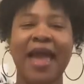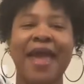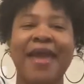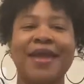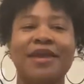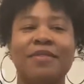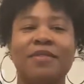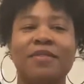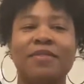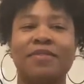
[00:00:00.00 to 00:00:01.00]

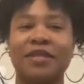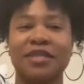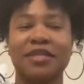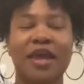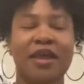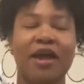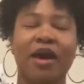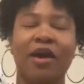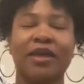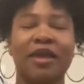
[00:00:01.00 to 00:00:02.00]
And this is kind of
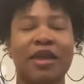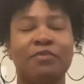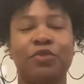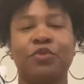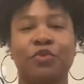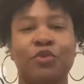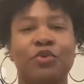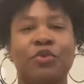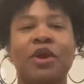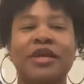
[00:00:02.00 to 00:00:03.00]
how I came through